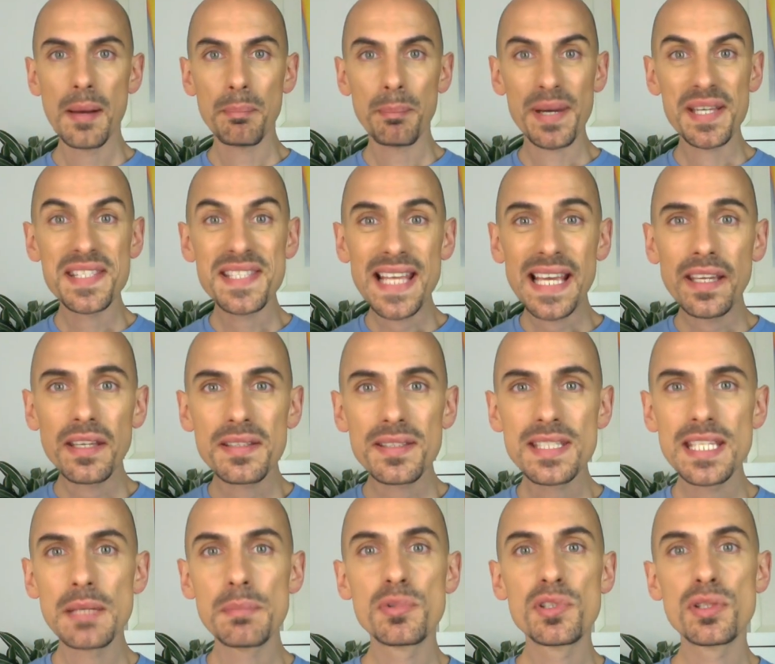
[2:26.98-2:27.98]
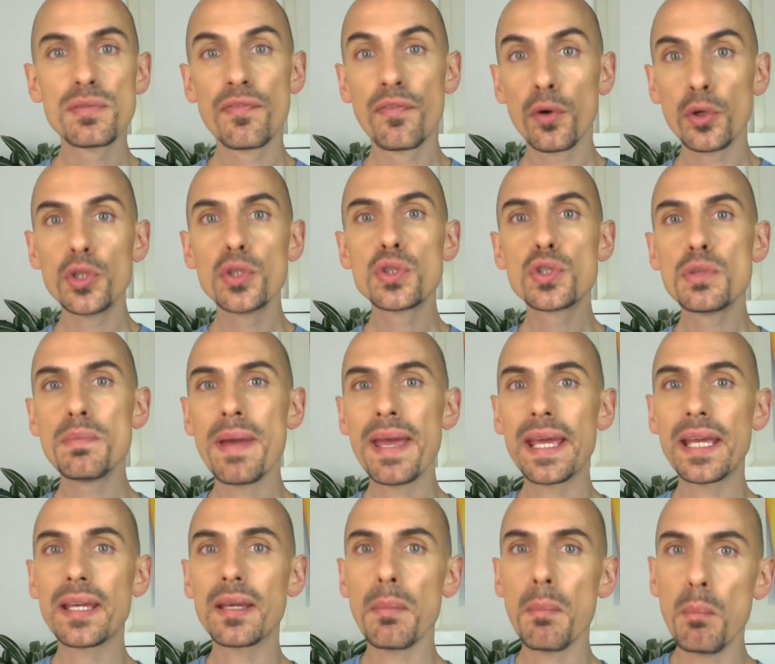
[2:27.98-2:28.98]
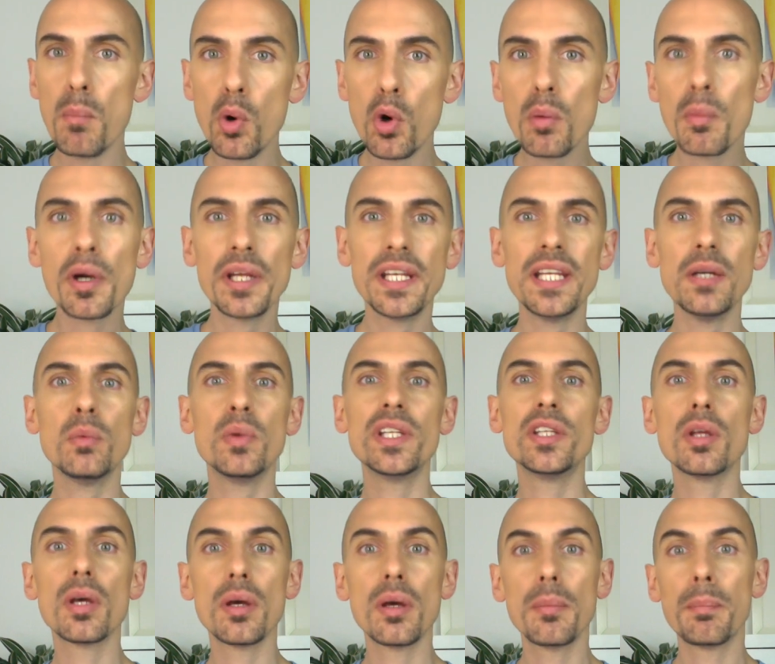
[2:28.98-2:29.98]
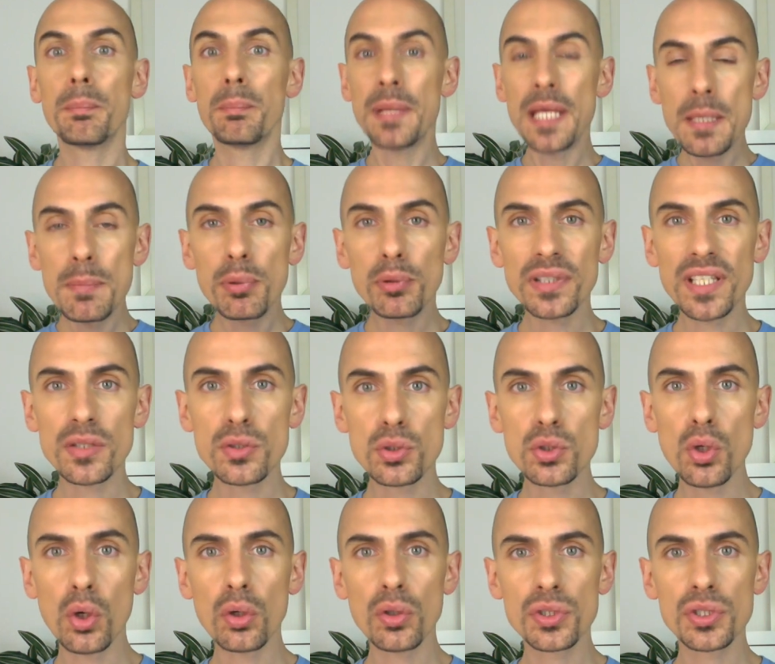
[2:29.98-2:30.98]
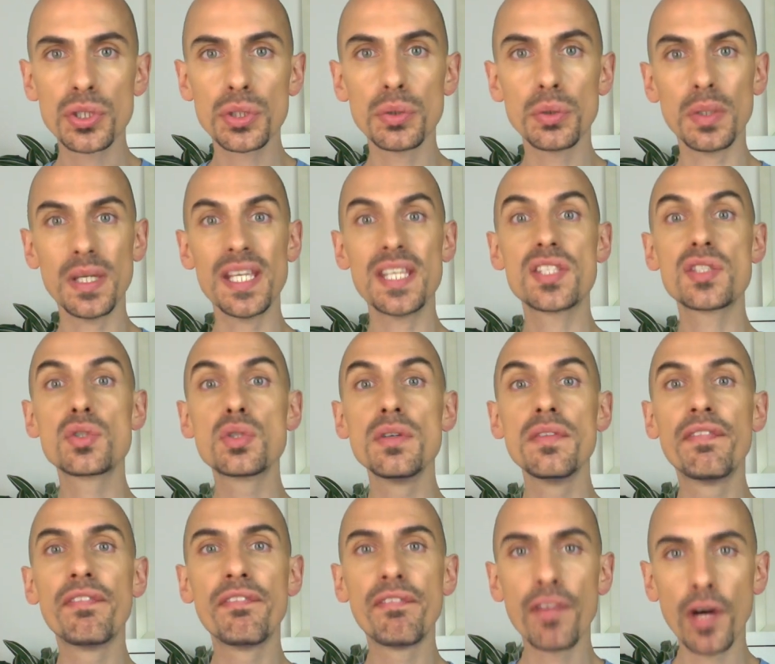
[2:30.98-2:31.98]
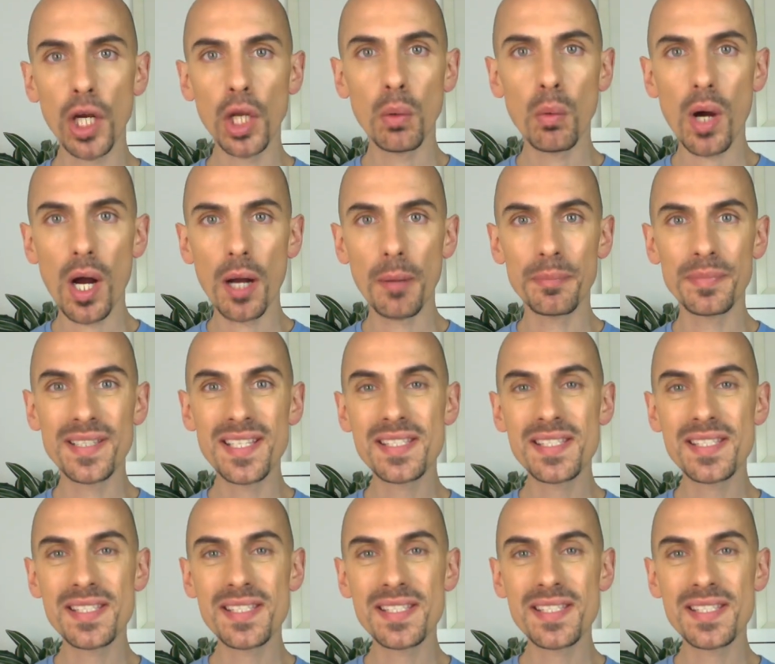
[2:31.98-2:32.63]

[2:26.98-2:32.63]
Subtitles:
My second tip for you to make more money with the people that you talk to is to follow up.